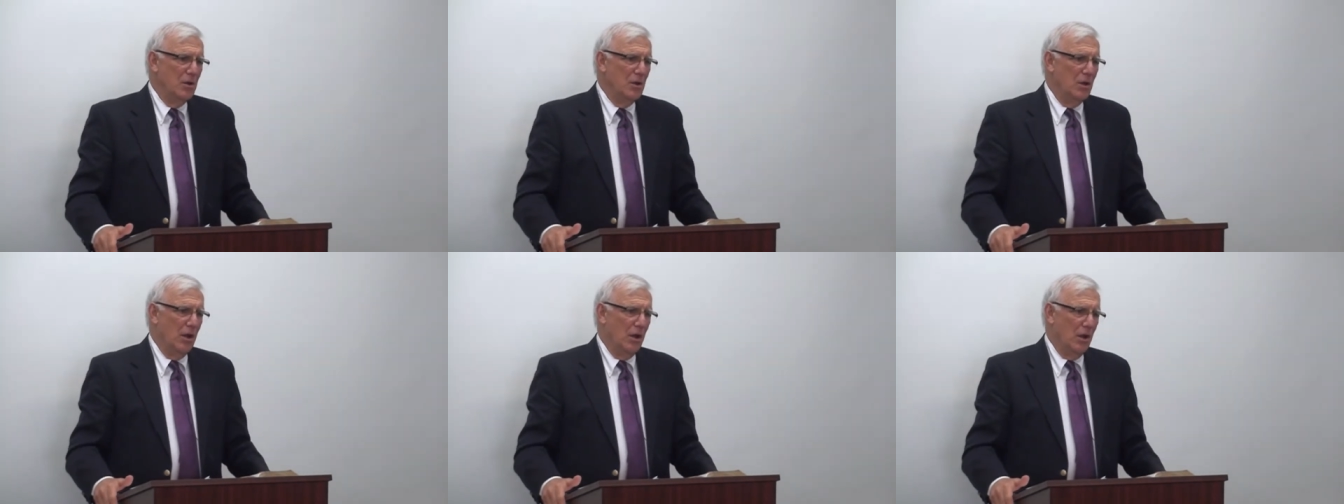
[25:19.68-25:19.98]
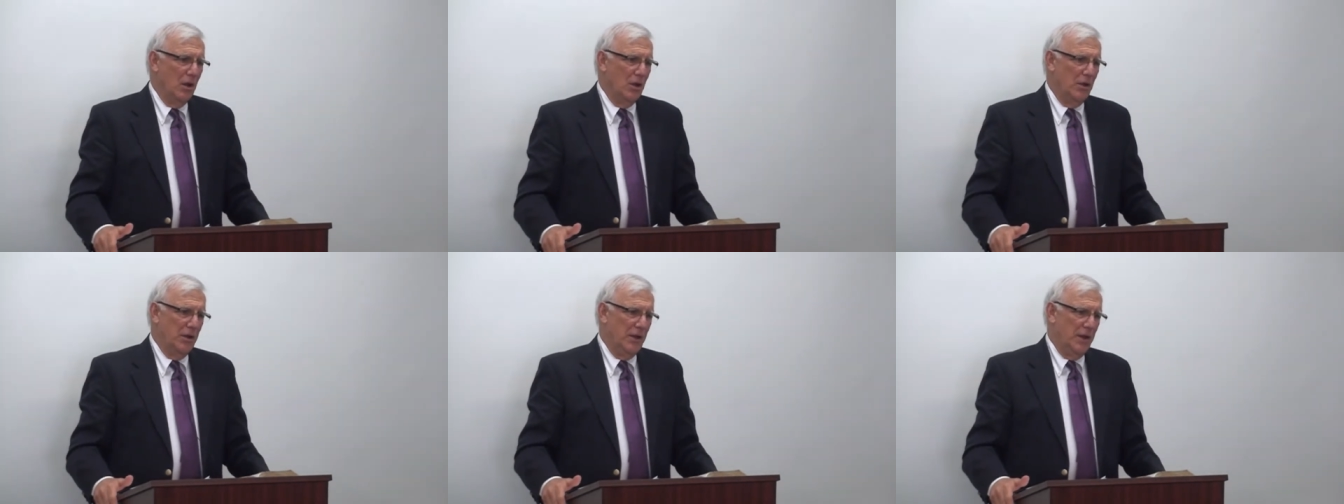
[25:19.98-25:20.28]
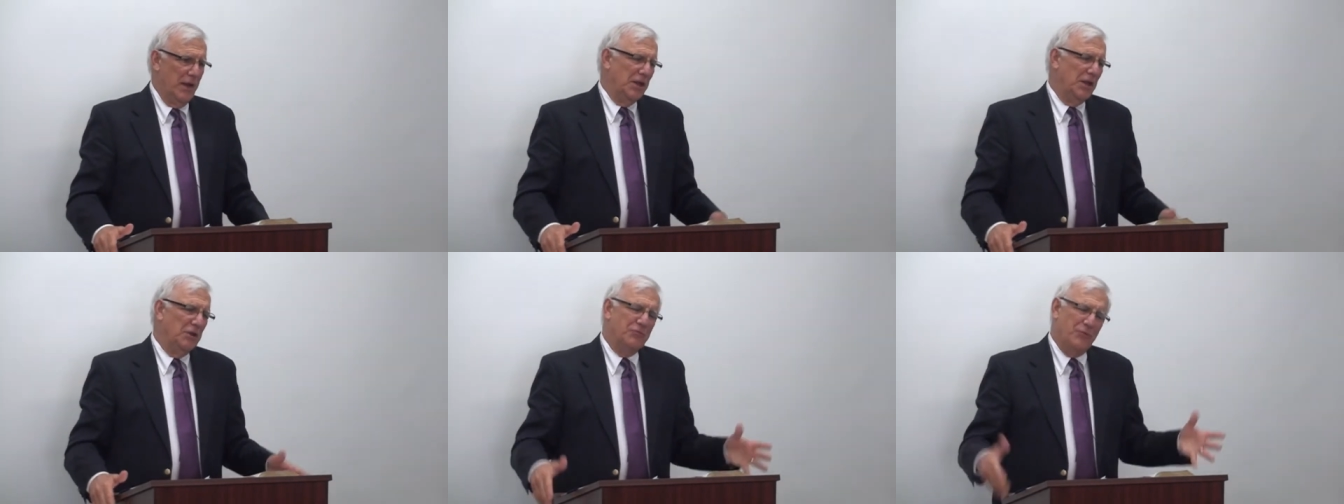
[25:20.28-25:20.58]
Uh,
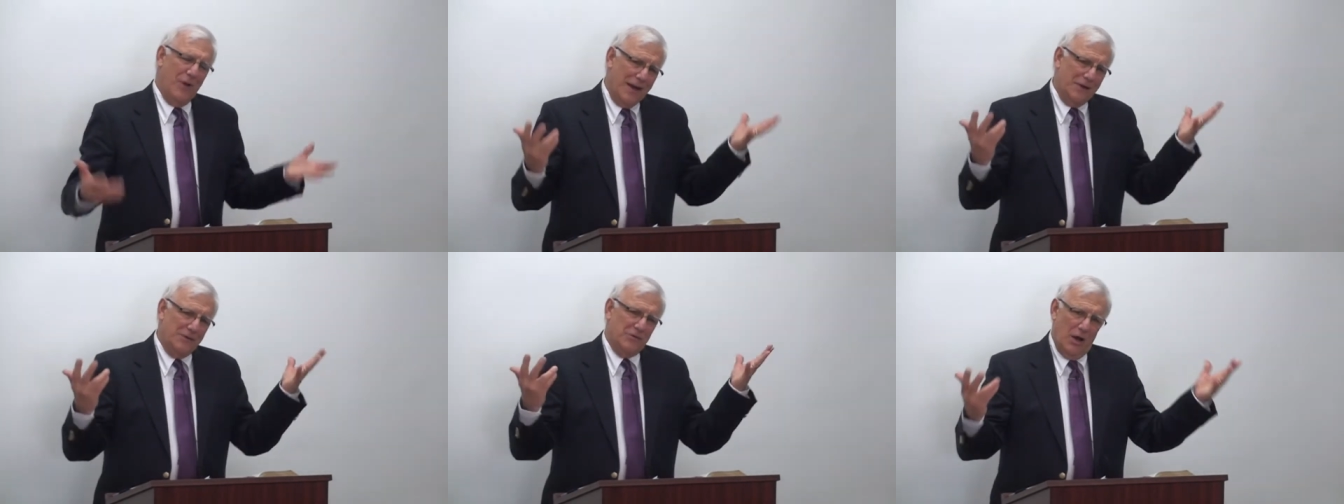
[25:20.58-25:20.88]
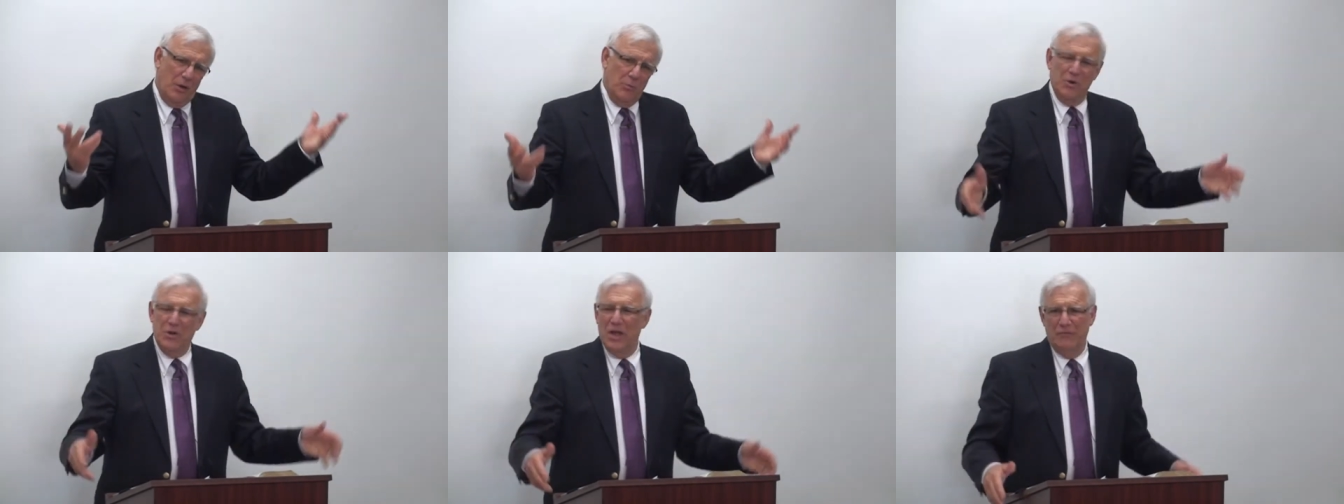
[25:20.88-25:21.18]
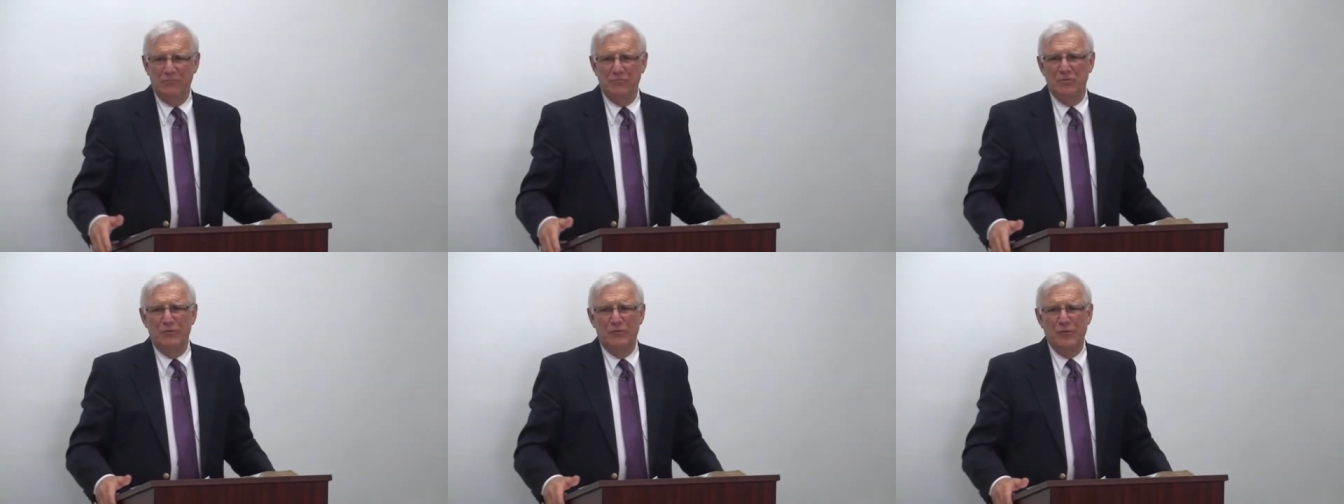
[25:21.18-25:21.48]
and in fact, I would
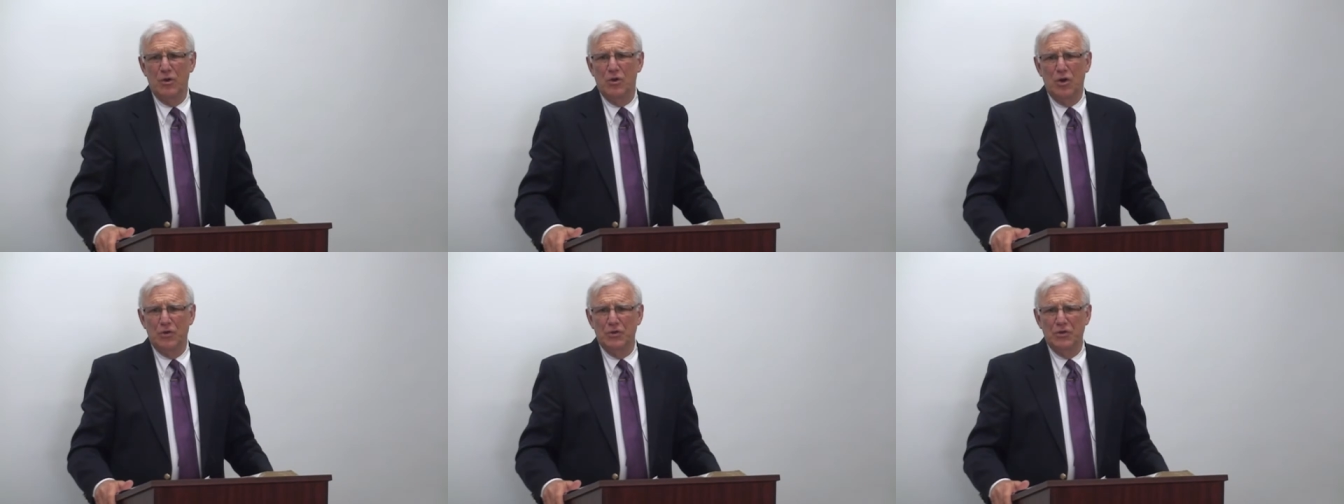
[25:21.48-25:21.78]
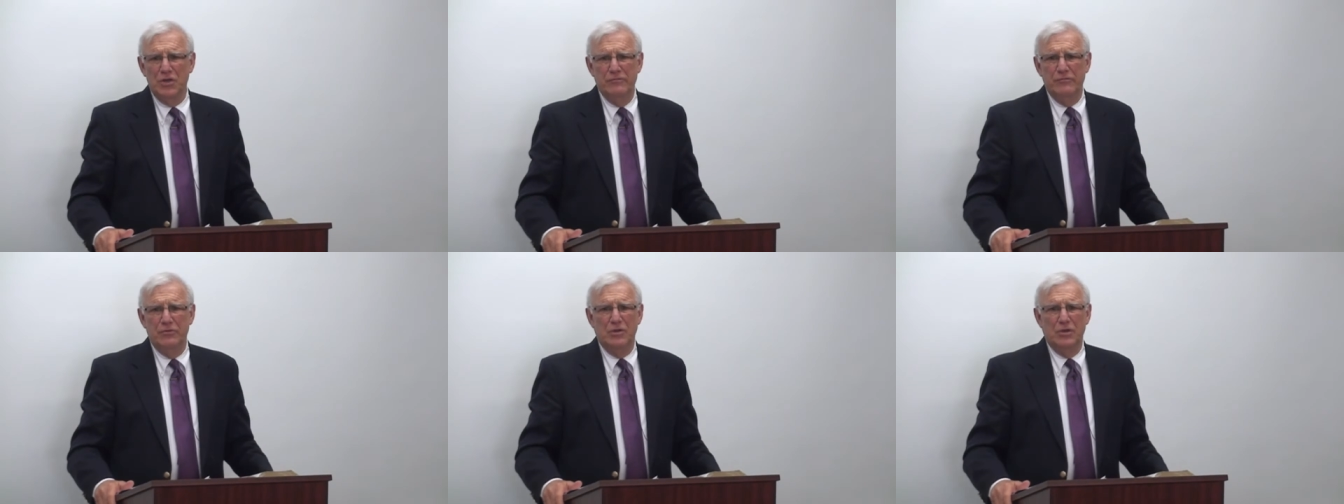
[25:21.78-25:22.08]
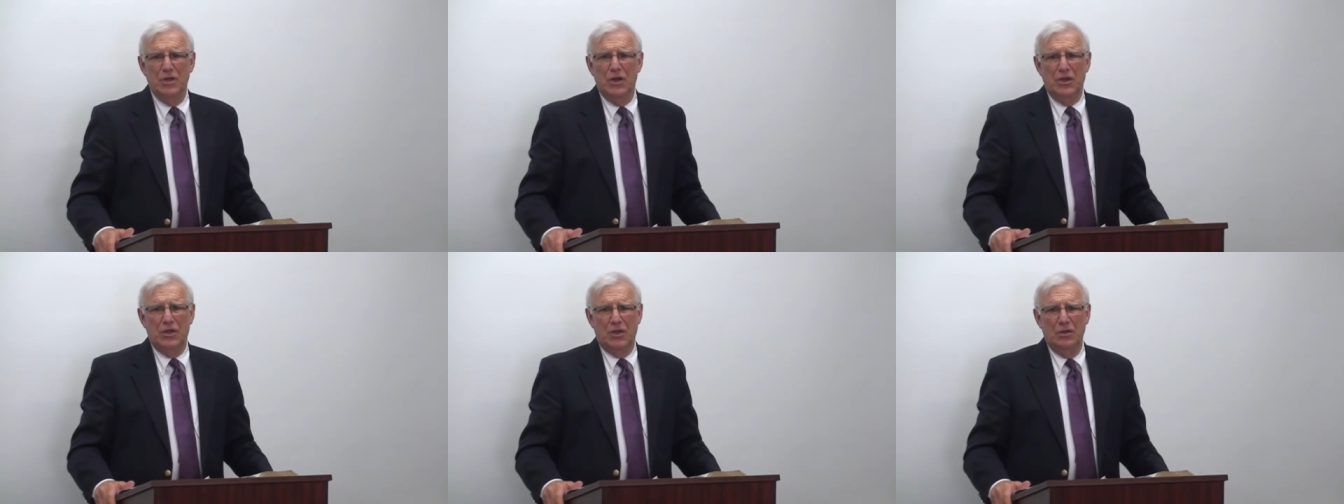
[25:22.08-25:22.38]
have difficulty
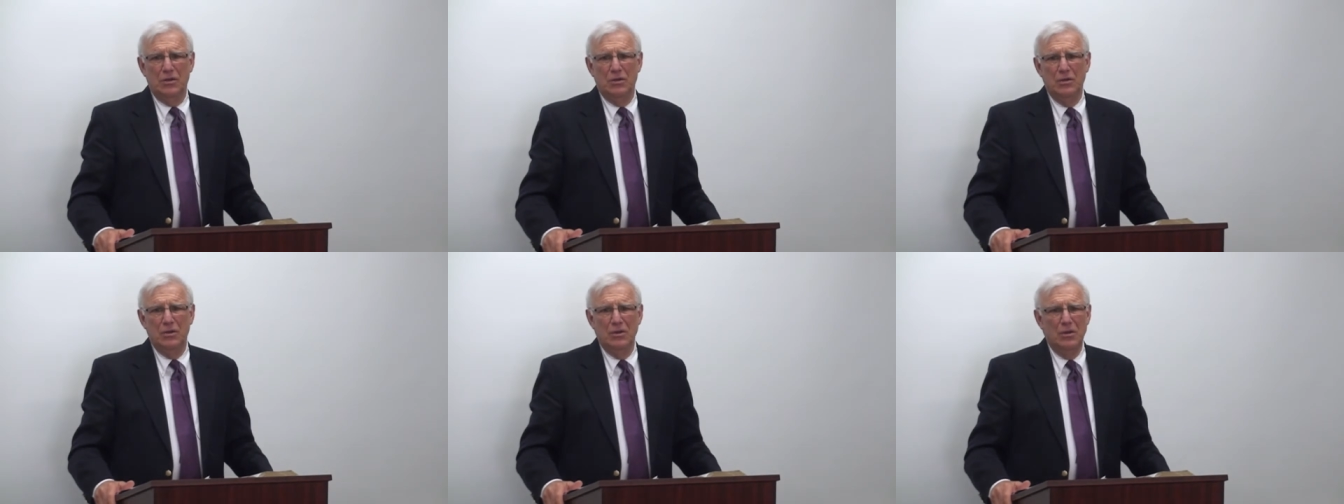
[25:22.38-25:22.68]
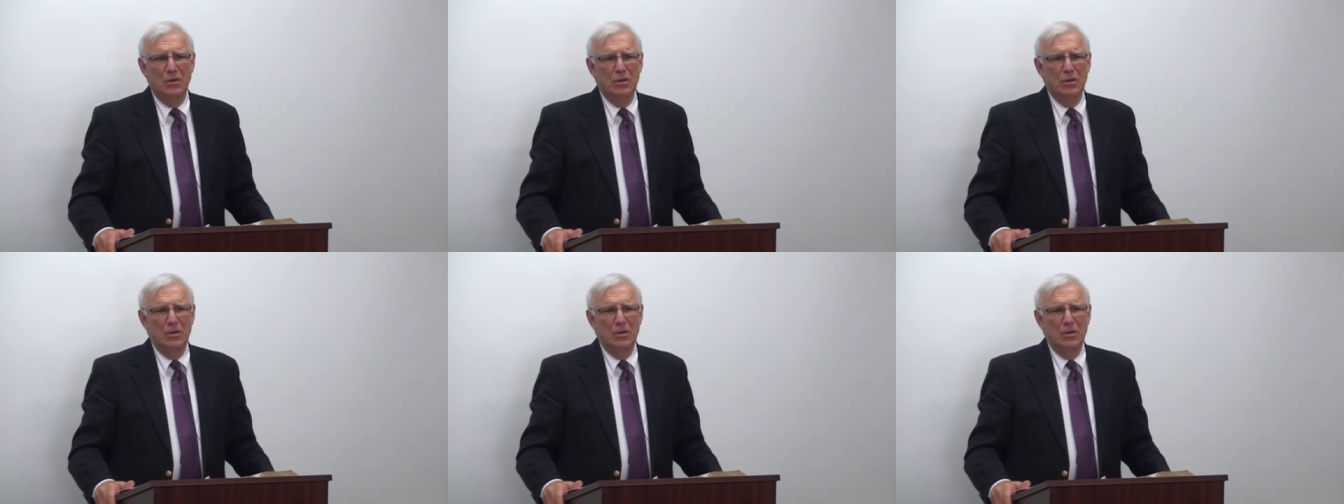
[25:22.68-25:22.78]
even getting